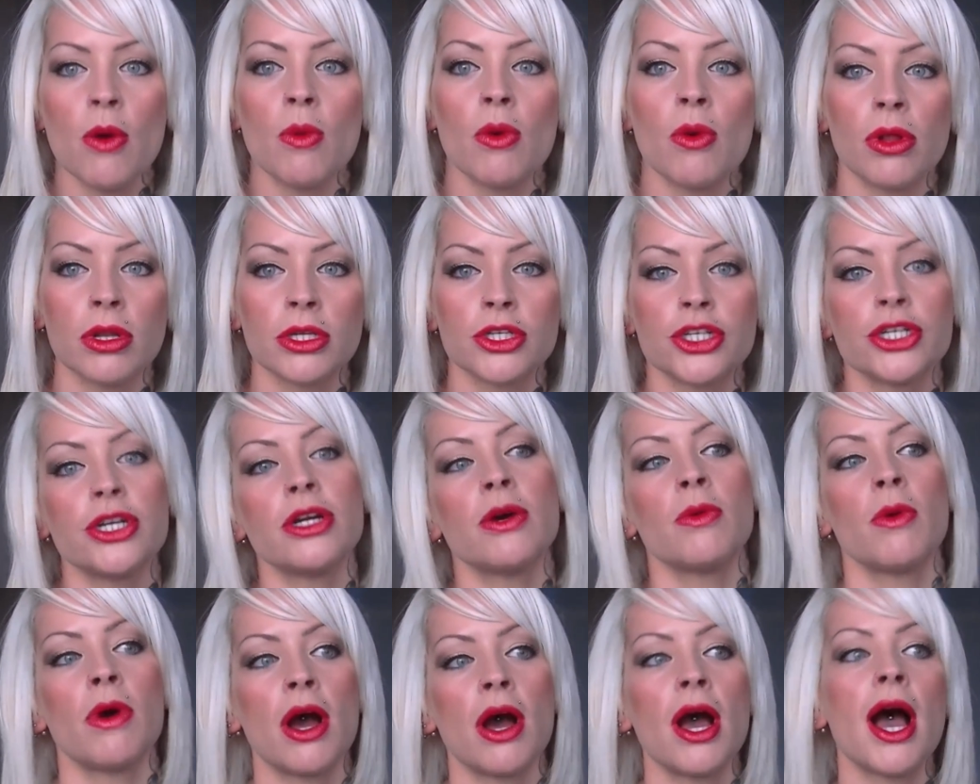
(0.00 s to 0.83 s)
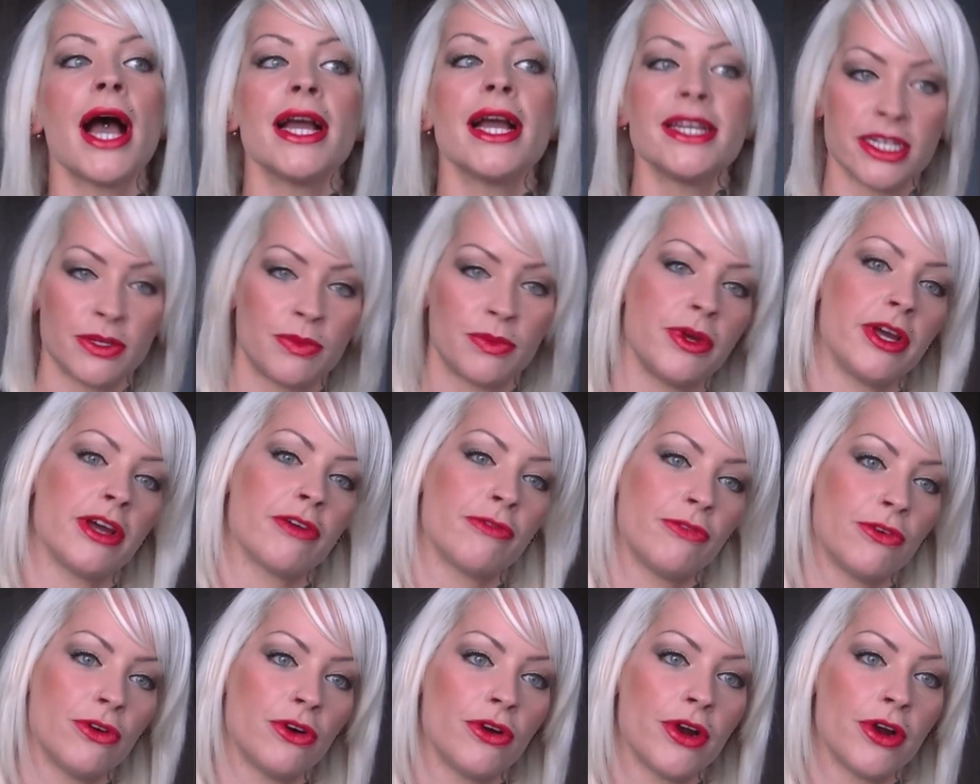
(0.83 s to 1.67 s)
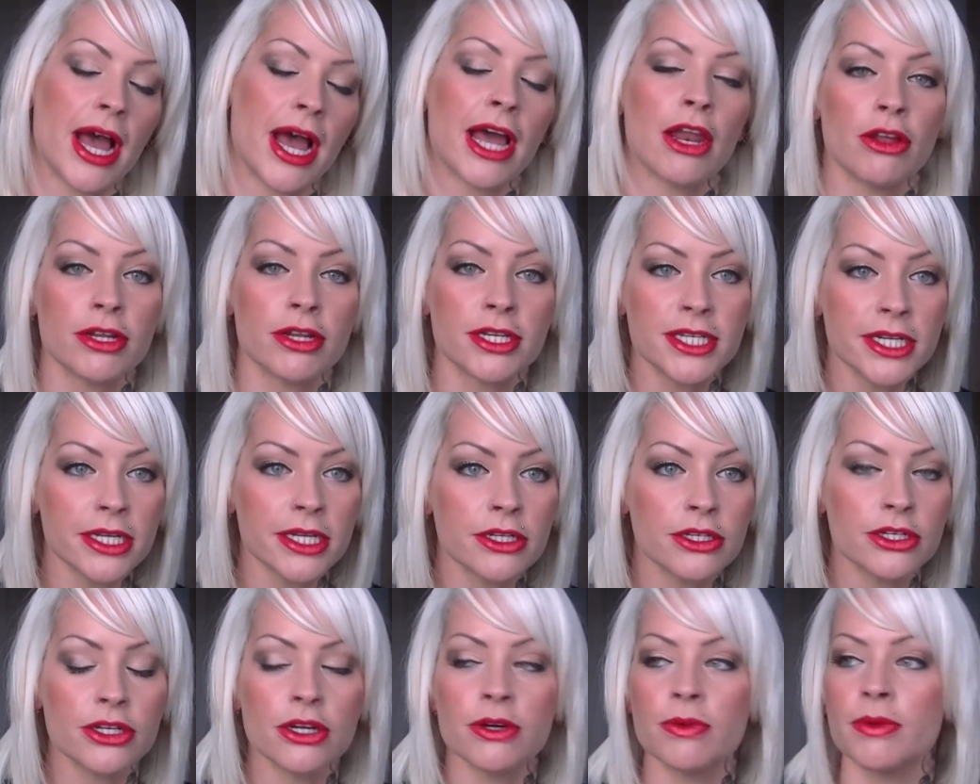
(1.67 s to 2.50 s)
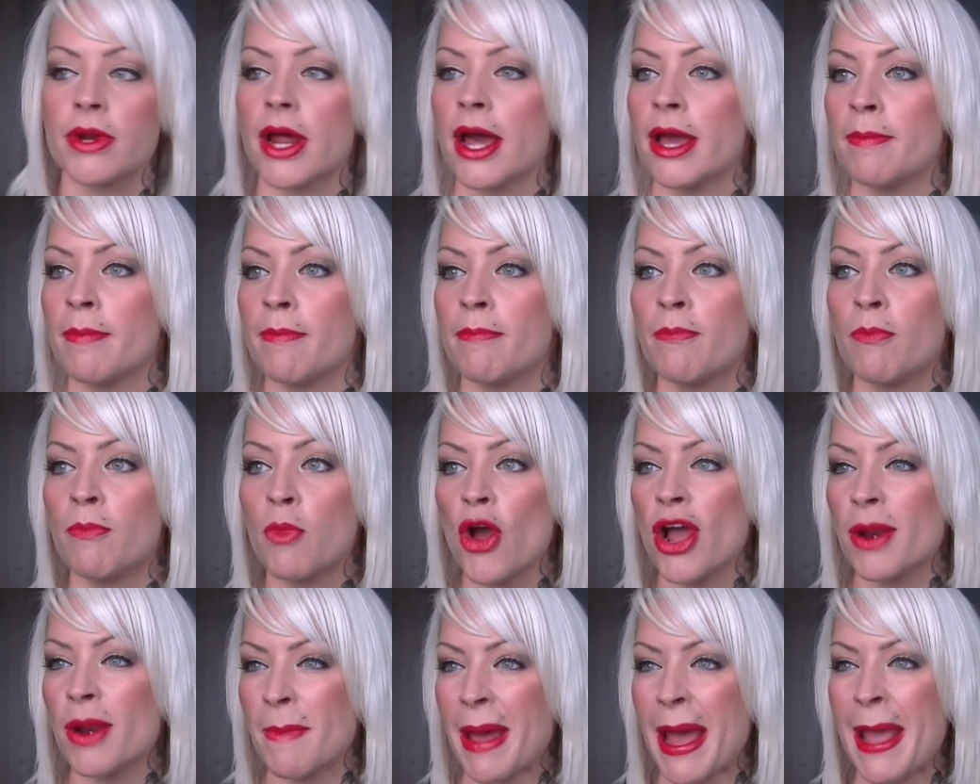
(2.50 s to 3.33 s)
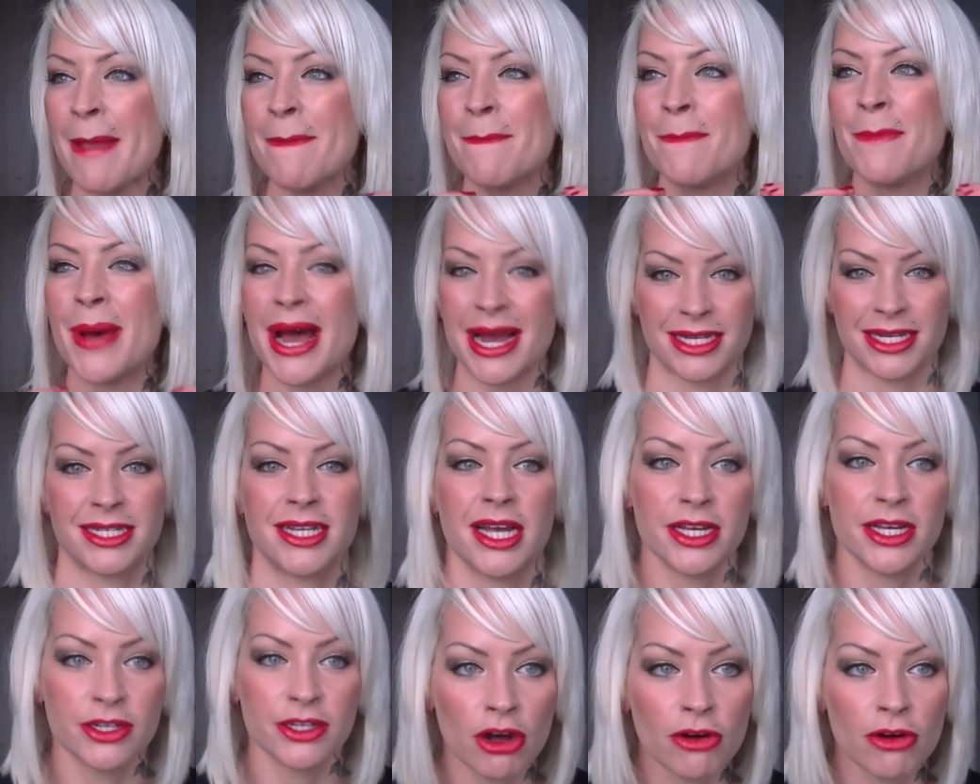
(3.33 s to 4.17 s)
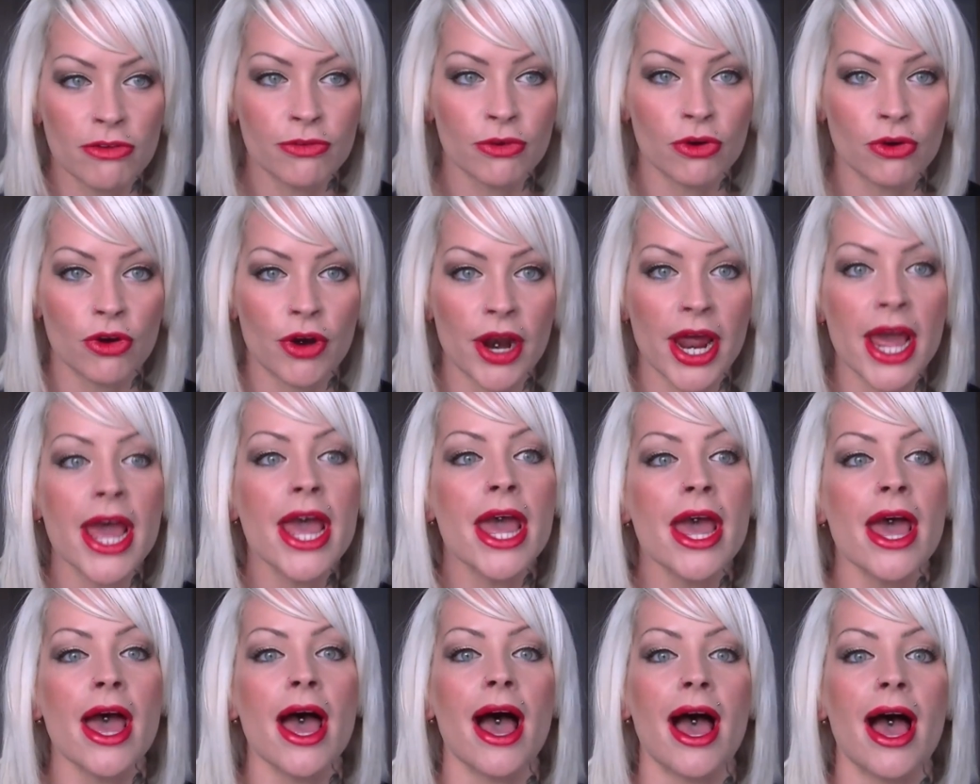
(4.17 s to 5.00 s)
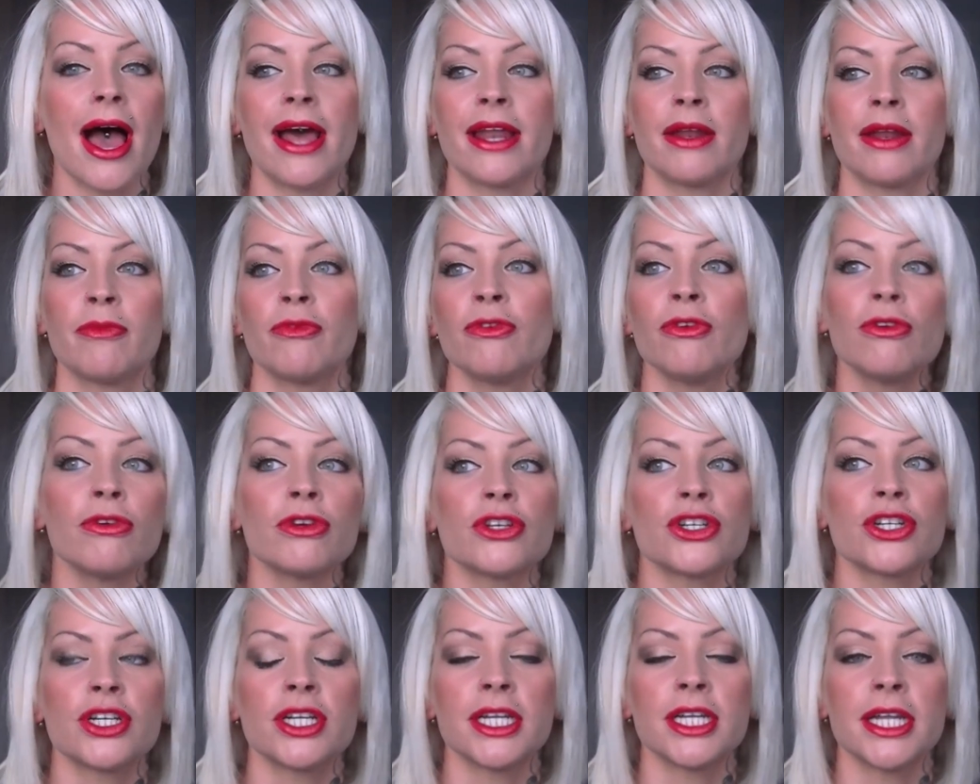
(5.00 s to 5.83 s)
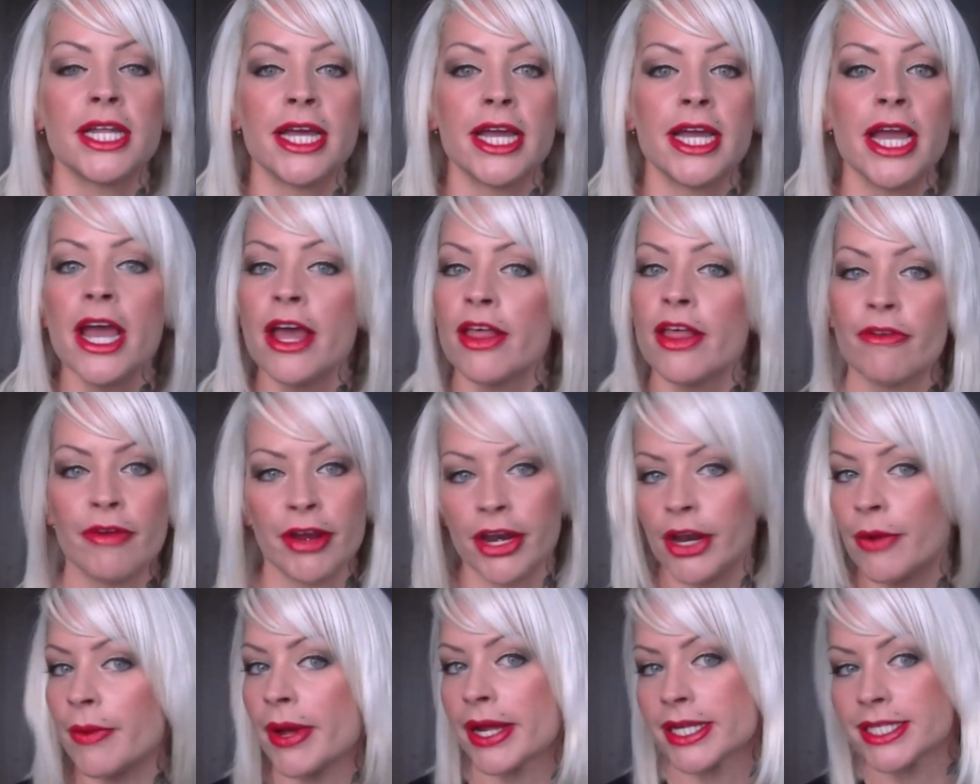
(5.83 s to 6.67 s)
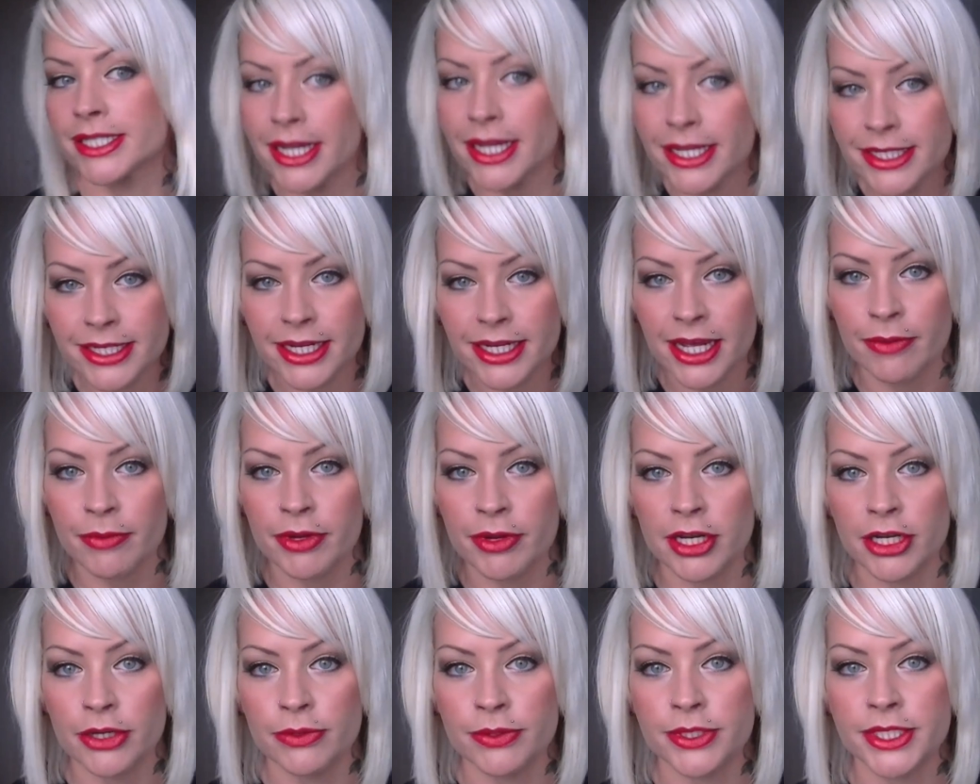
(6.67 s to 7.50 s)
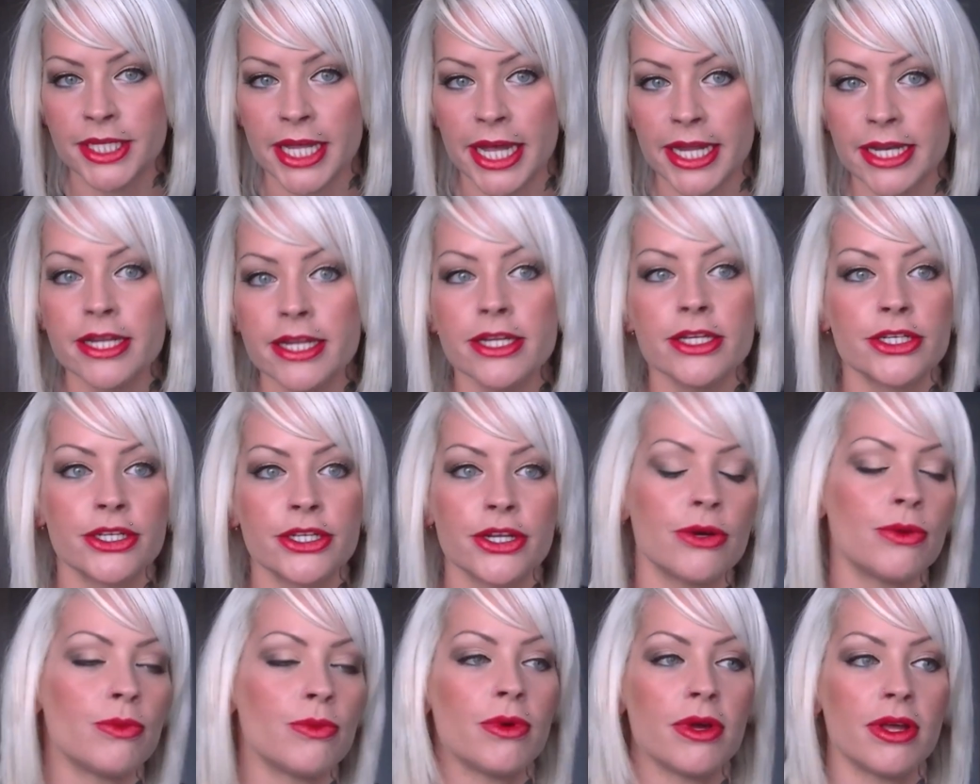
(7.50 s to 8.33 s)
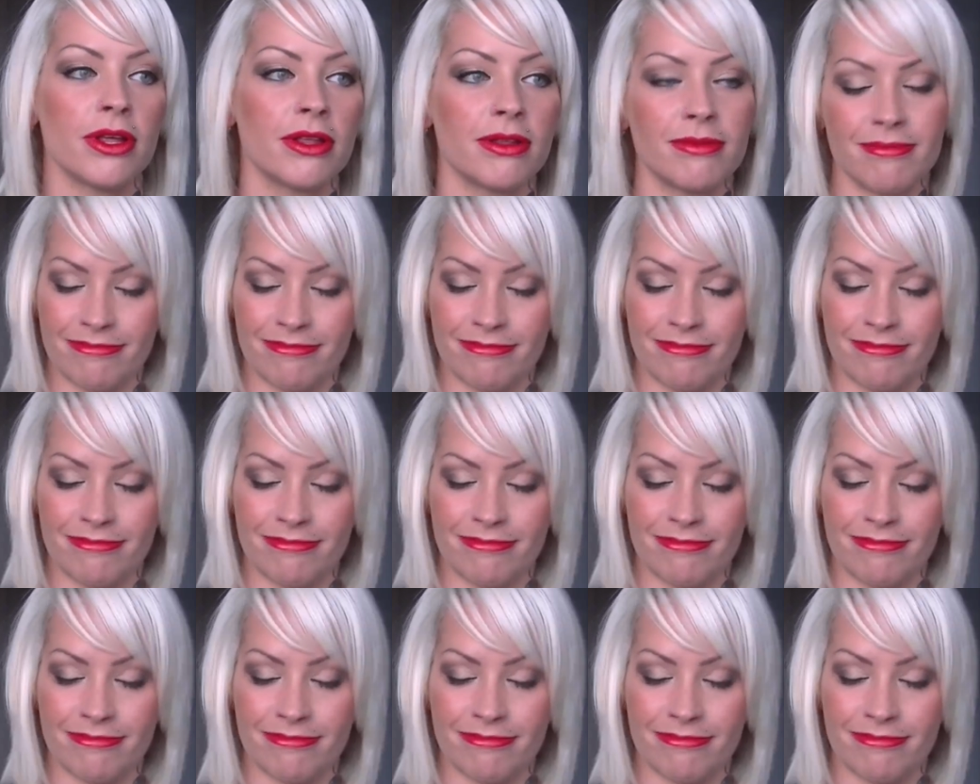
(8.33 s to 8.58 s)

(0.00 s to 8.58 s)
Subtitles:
Well, do you know what? I did work for it. I lost 6 stone. I worked my backside off for it. And unfortunately, there ain't no exercise to get rid of loose skin. So,